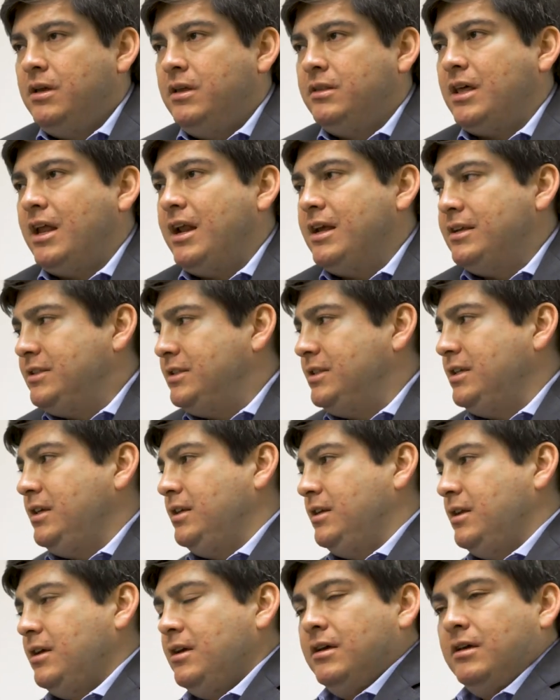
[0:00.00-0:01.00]
that has
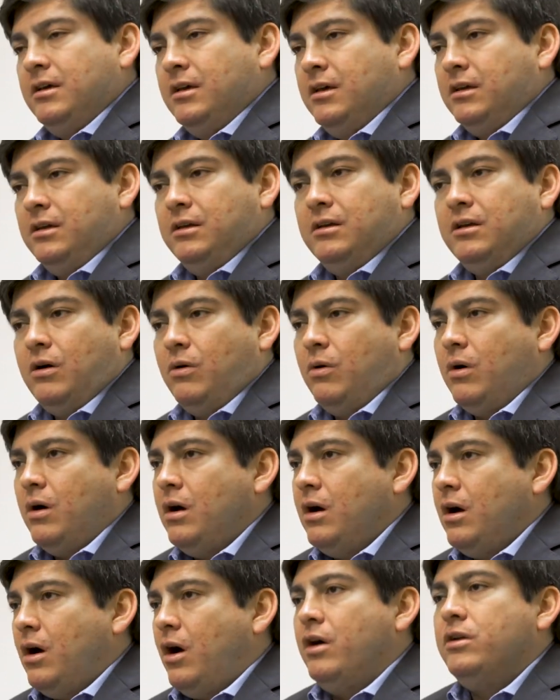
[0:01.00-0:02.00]
seen you
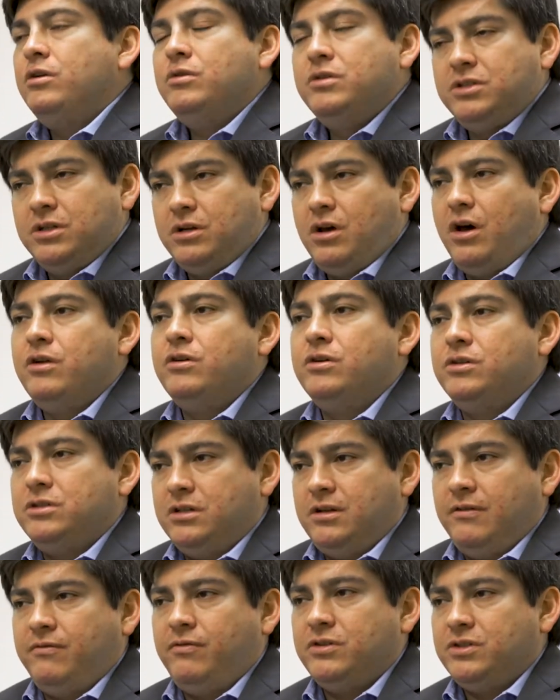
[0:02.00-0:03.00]
know hundreds and hundreds
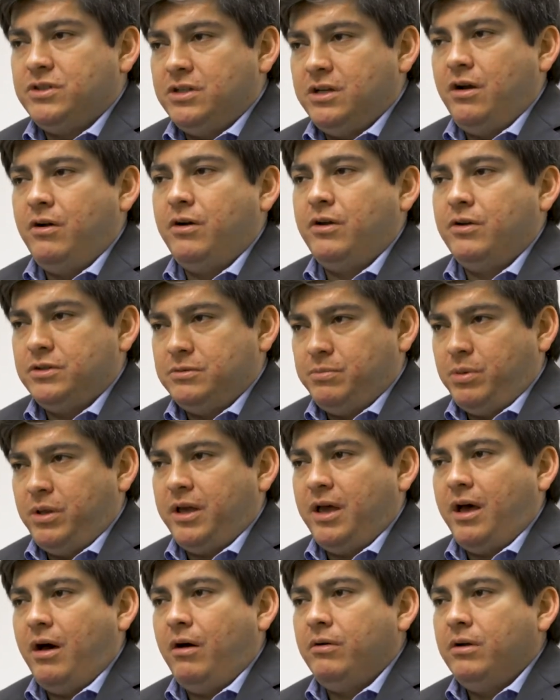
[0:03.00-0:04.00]
of different scenarios
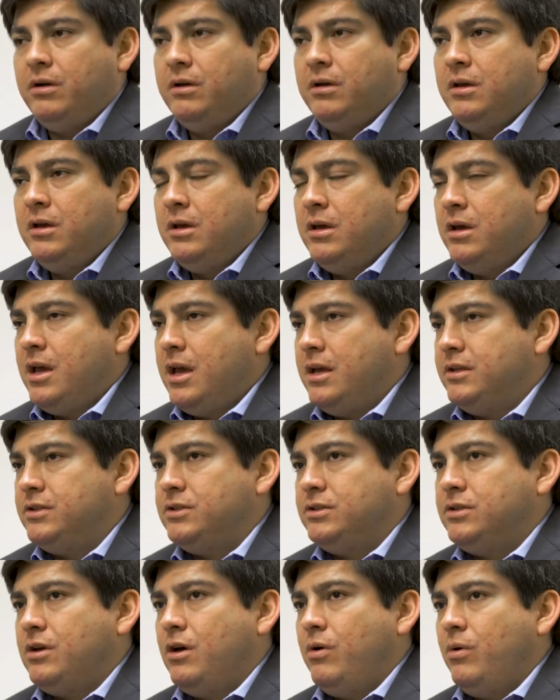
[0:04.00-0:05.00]
play out, and
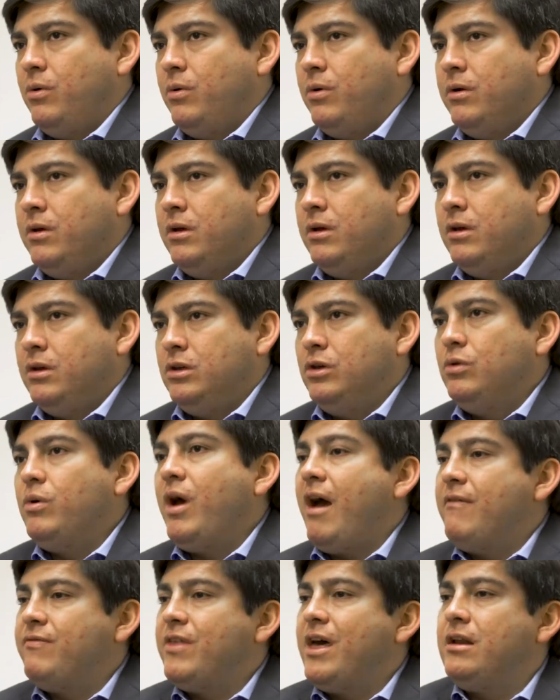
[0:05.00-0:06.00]
so you
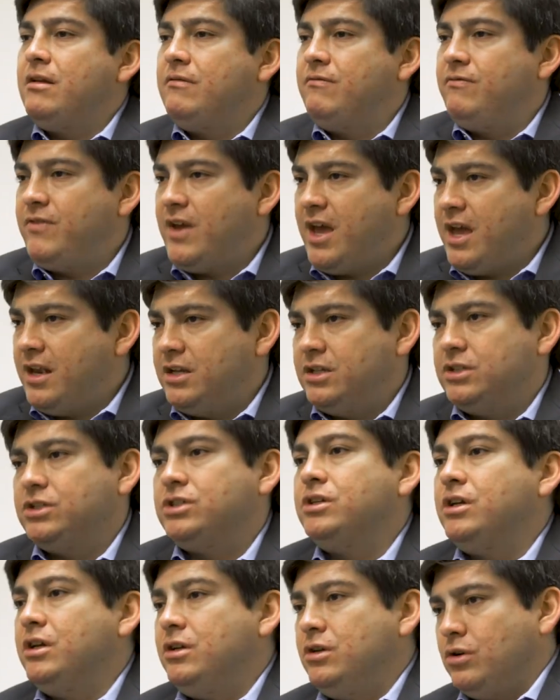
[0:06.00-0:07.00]
have that
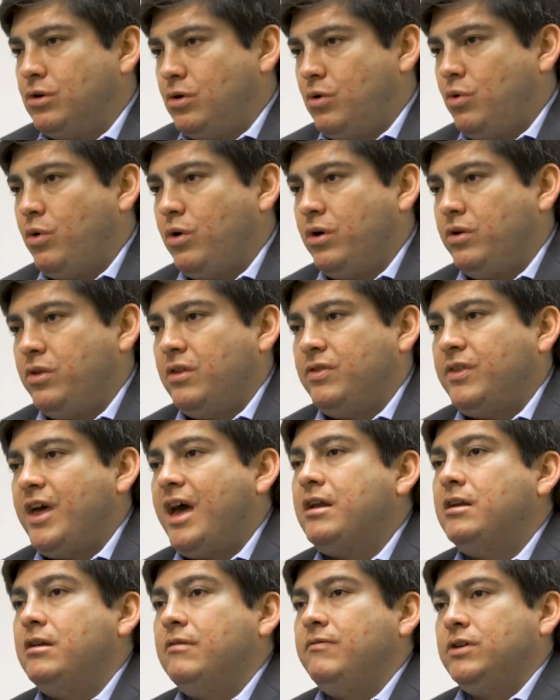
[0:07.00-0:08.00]
advantage in your corner that
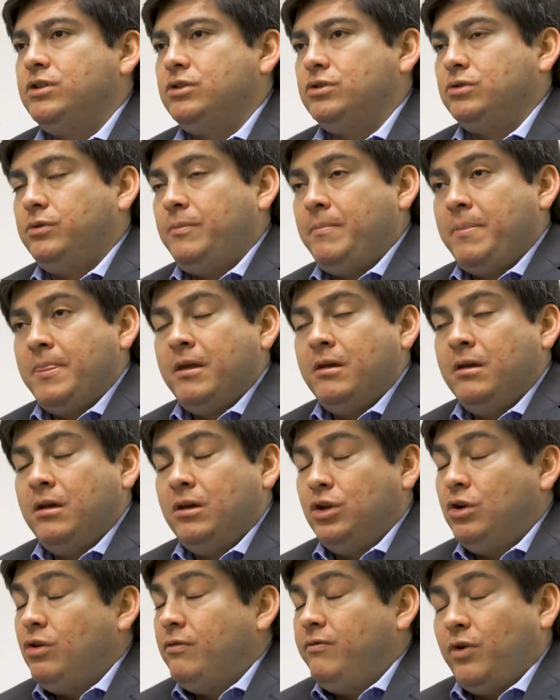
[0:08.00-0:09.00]
that individual,
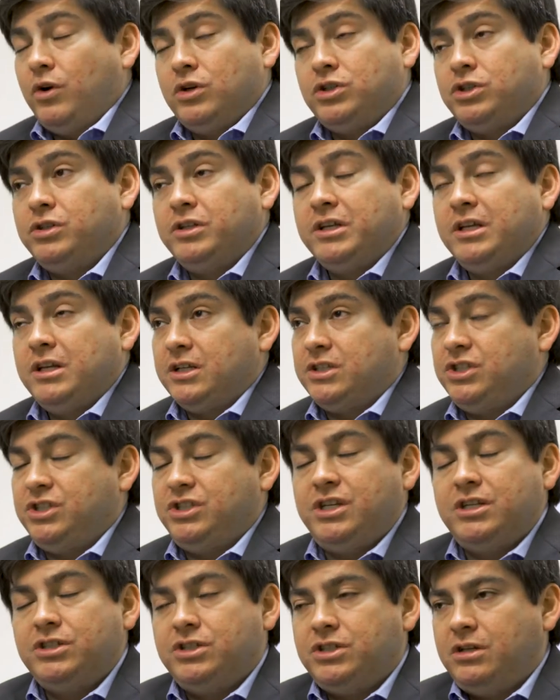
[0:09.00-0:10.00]
you're virtually an
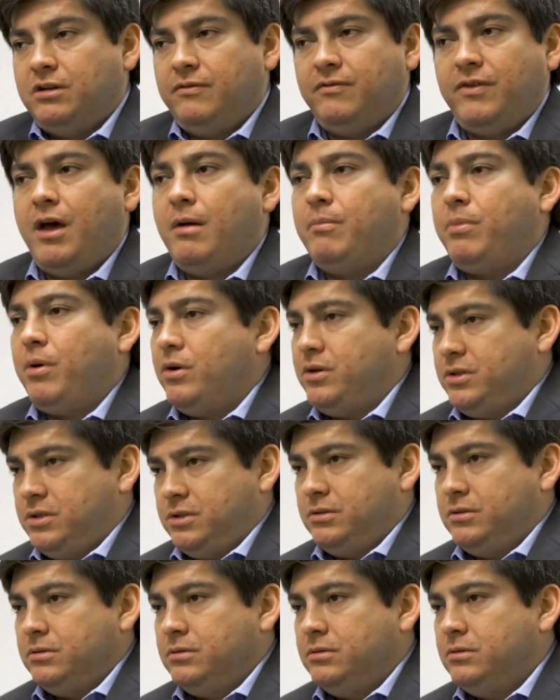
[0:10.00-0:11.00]
extension of that
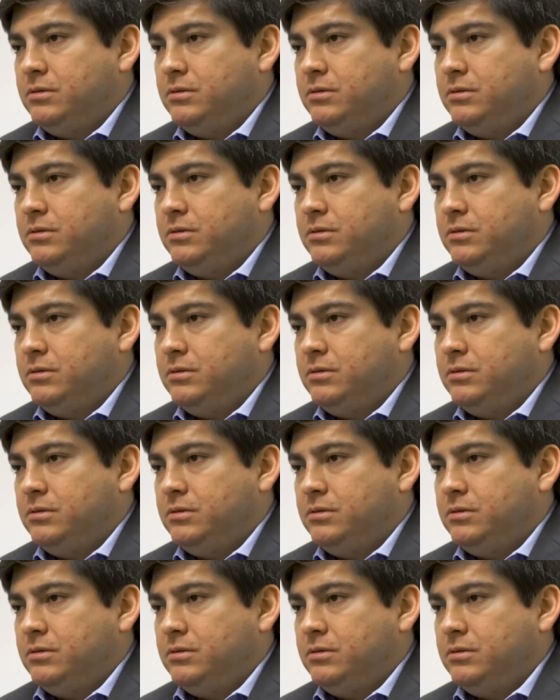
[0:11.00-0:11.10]
person.